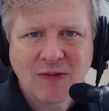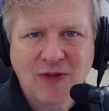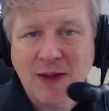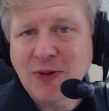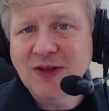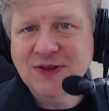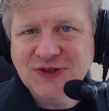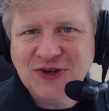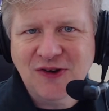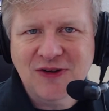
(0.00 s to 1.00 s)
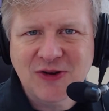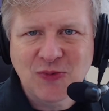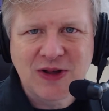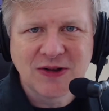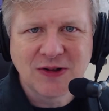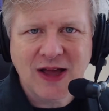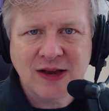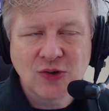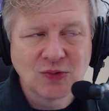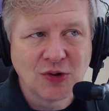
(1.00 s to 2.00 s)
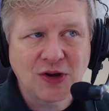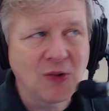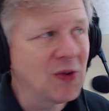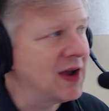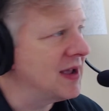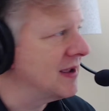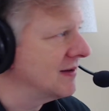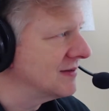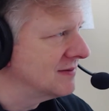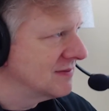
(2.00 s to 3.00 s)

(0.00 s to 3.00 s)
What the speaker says: right by the steering wheel, and you look away